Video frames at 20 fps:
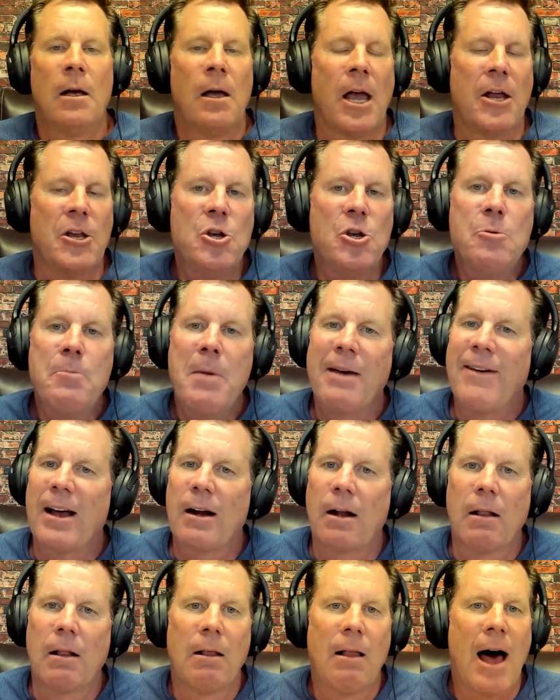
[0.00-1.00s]
And you may have
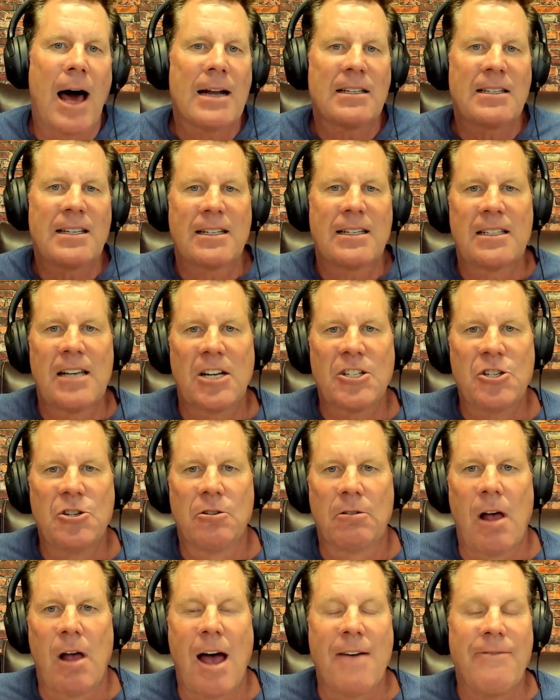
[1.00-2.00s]
had a lot of success in
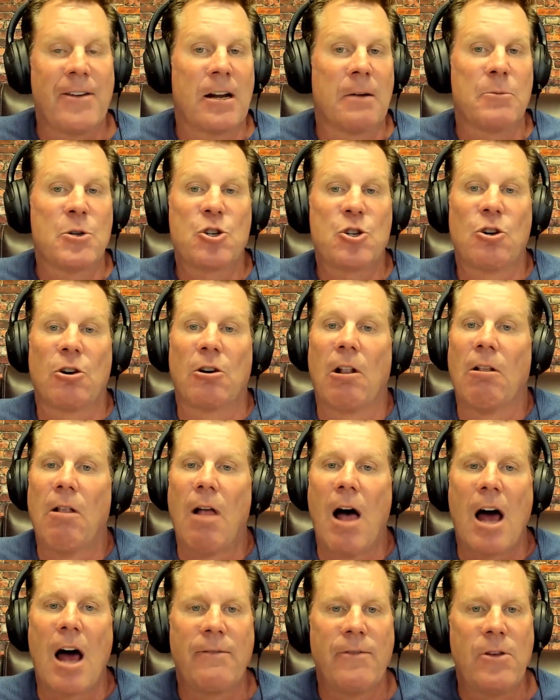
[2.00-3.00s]
your life, and I'm sure a
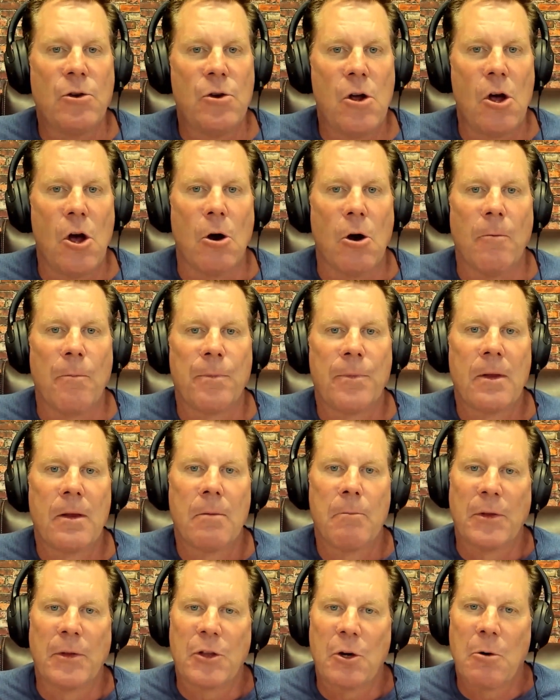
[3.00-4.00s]
lot of you do,
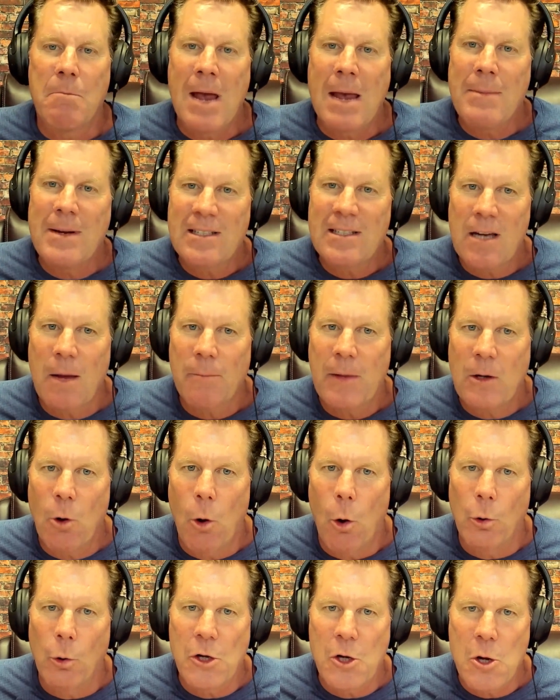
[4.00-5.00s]
but there may be something
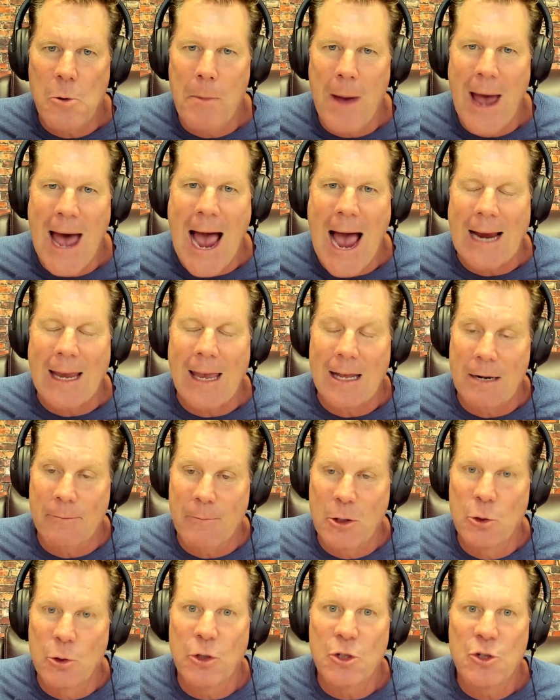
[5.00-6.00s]
holding you back, and I'm
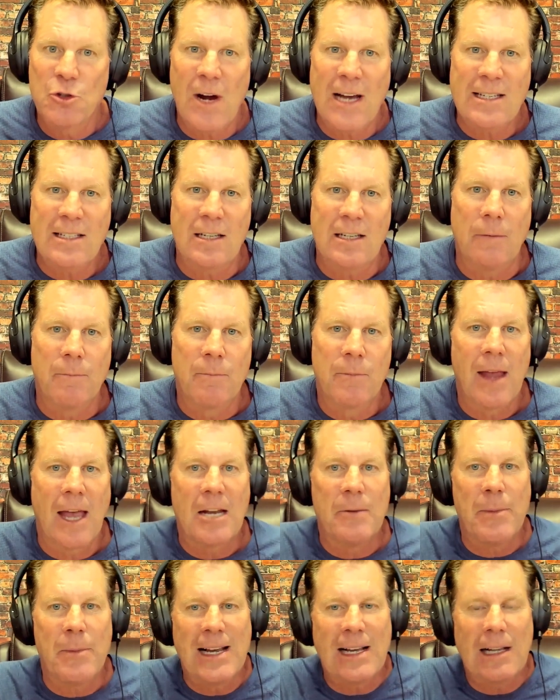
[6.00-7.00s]
going to address it.
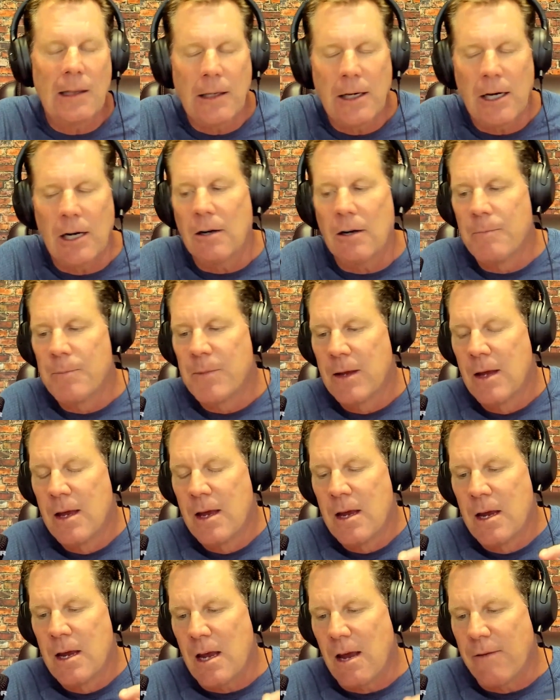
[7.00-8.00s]
And to be clear,
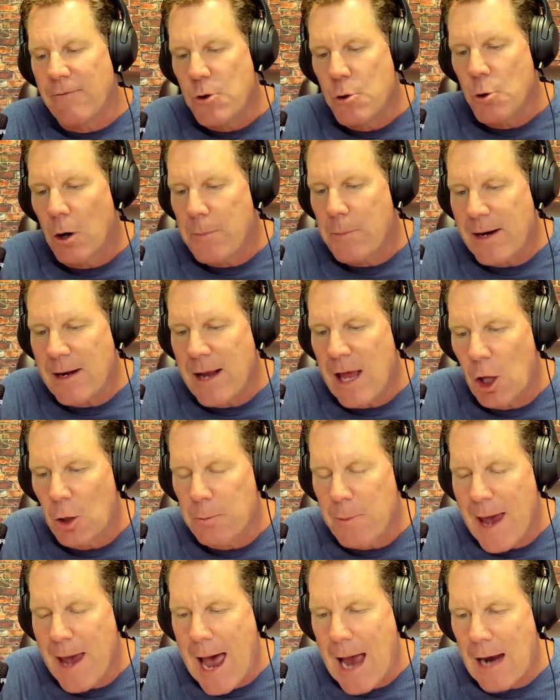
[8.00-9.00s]
if you are being
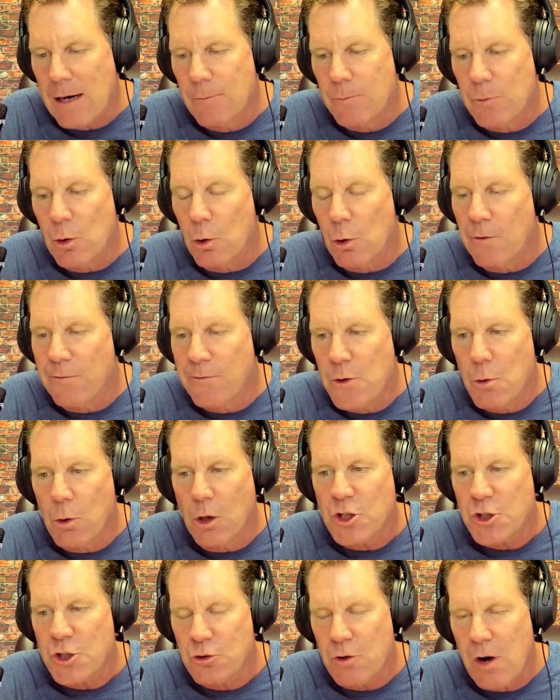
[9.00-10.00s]
held back or if you
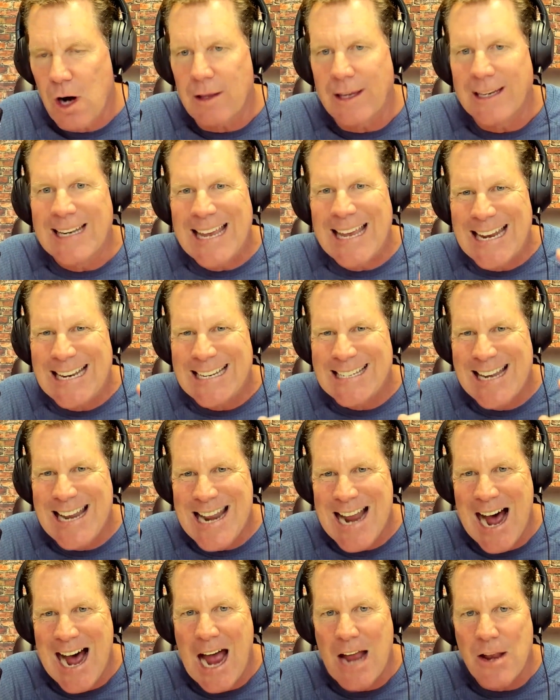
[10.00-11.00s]
are struggling, it is
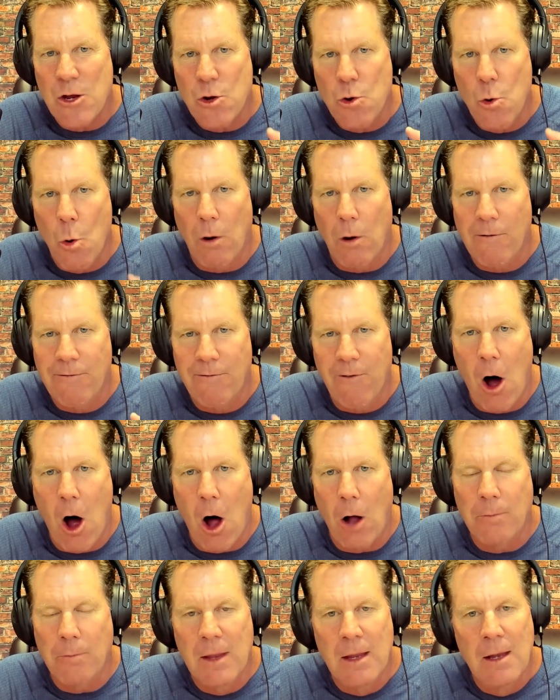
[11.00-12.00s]
not your
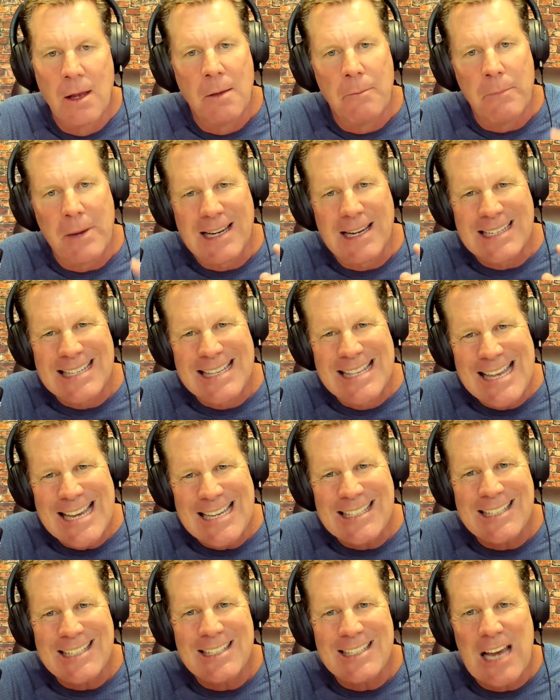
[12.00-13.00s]
fault because
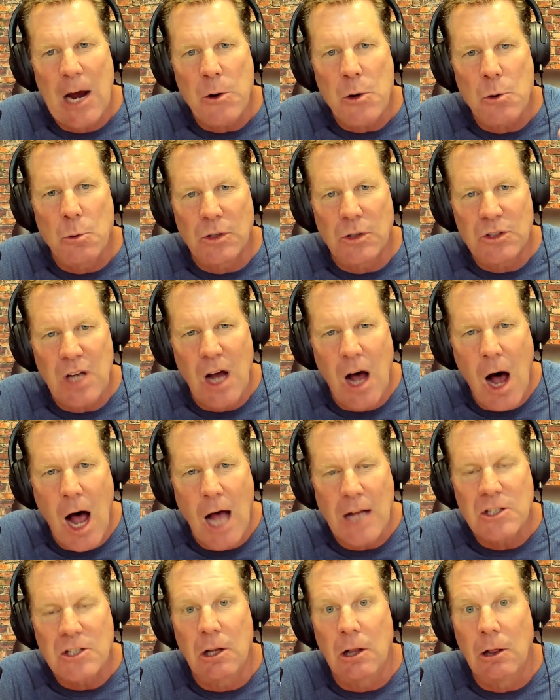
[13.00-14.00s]
this is how you were
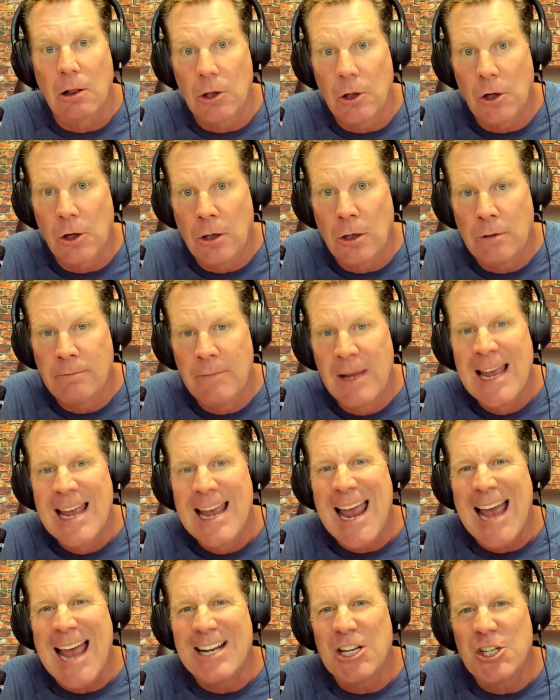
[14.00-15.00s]
taught to learn
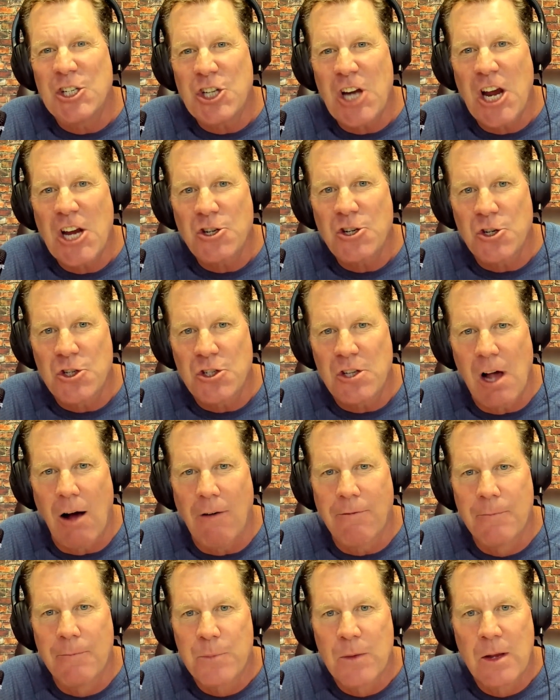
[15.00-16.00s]
and to change
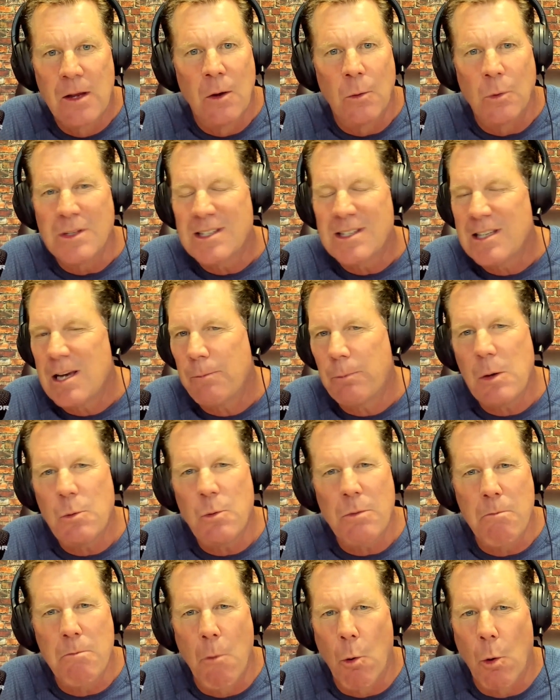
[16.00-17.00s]
yourself was simply
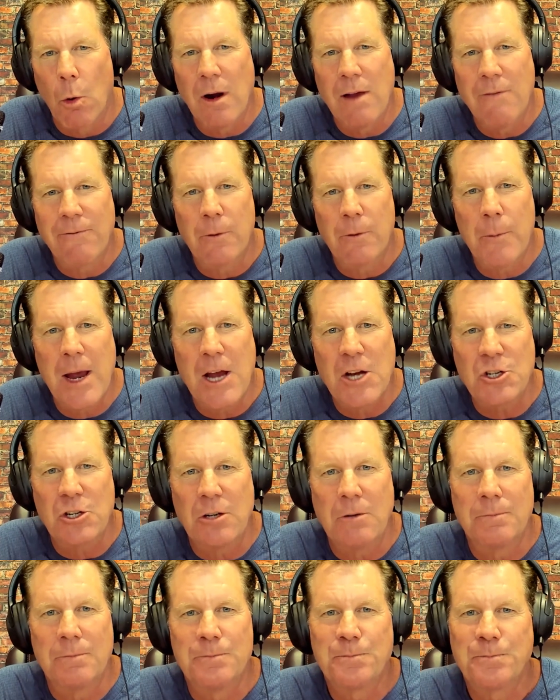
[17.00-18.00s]
with more information.